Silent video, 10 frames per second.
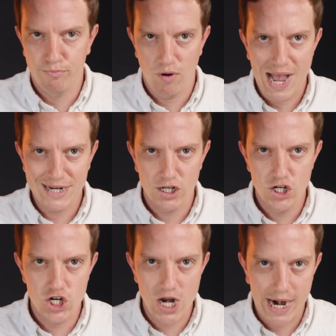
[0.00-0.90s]
Brad
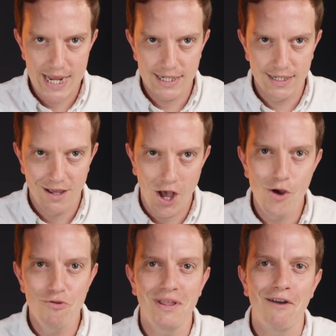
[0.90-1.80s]
and Janet
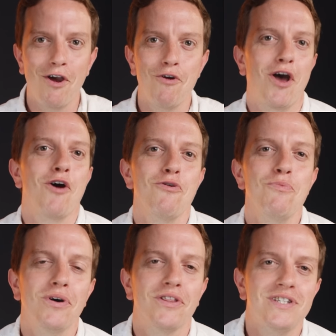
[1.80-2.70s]
own their own
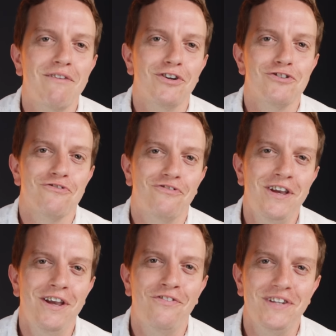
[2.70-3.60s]
home worth
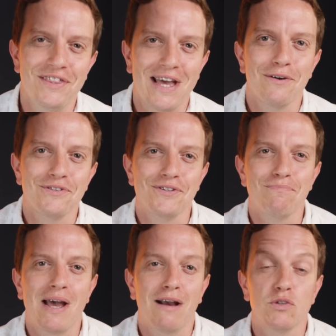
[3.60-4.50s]

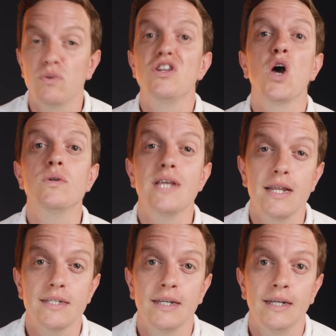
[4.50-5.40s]
£750,000 with no
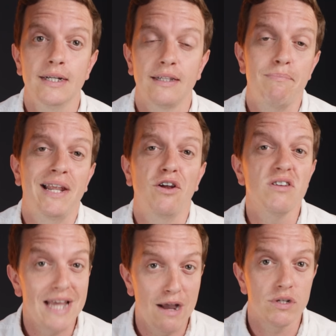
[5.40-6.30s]
debt. They plan
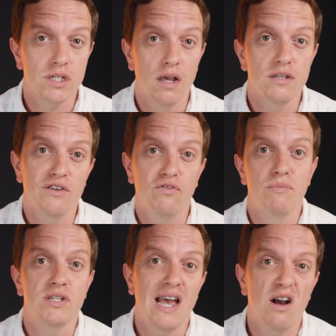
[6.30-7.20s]
on downsizing from
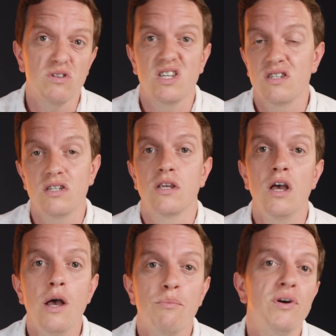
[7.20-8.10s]
this house as it's
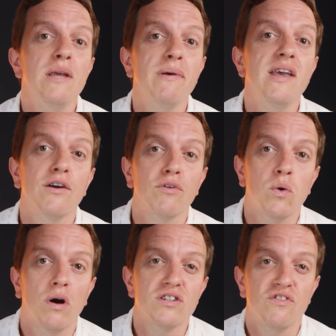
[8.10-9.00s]
pretty big and
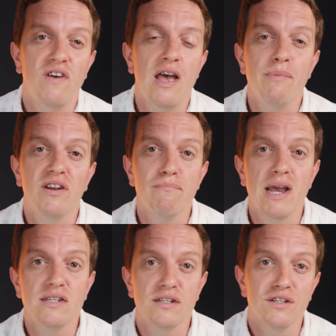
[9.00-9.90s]
requires a fair bit of
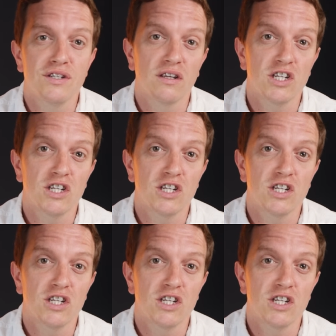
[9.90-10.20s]
maintenance and